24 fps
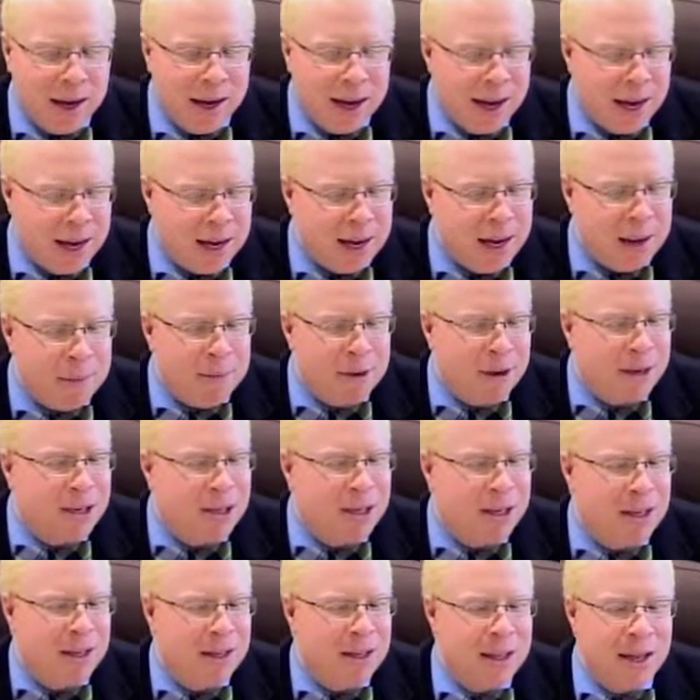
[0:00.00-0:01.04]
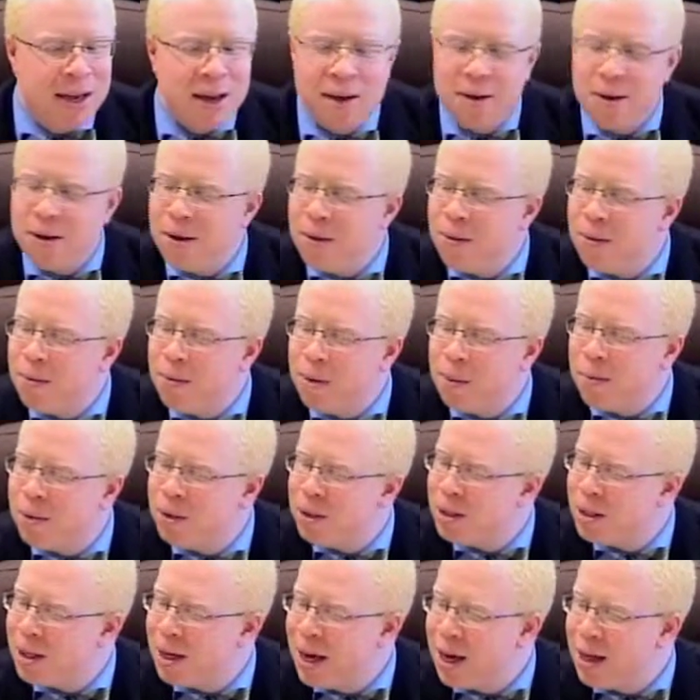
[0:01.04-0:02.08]
Any budget that we
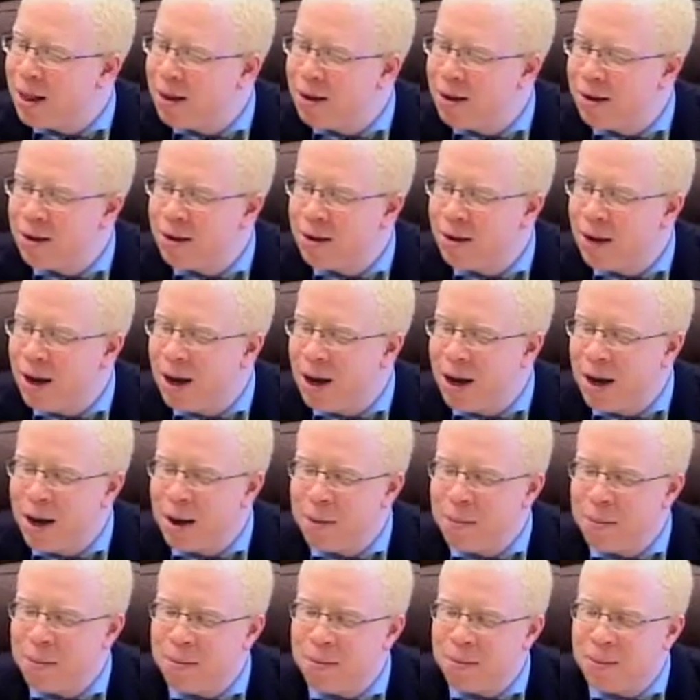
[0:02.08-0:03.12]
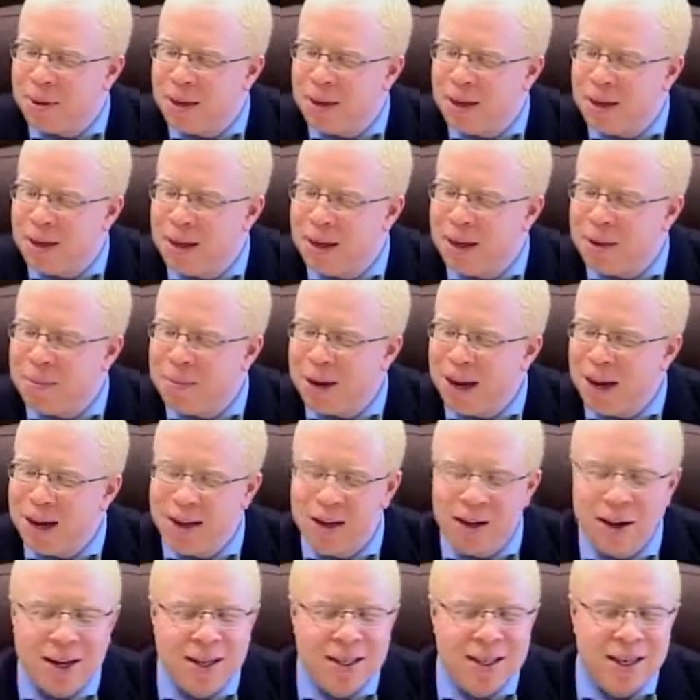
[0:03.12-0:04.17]
put together can be a
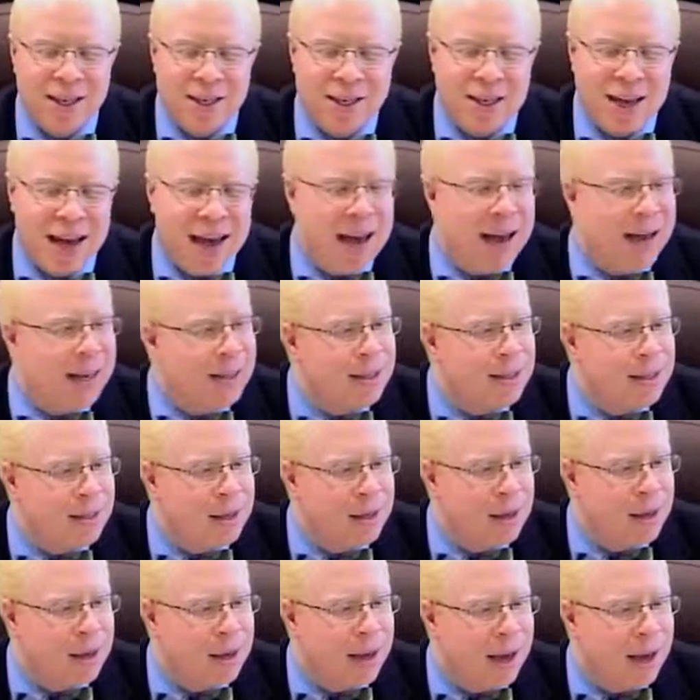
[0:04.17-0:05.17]
daunting task,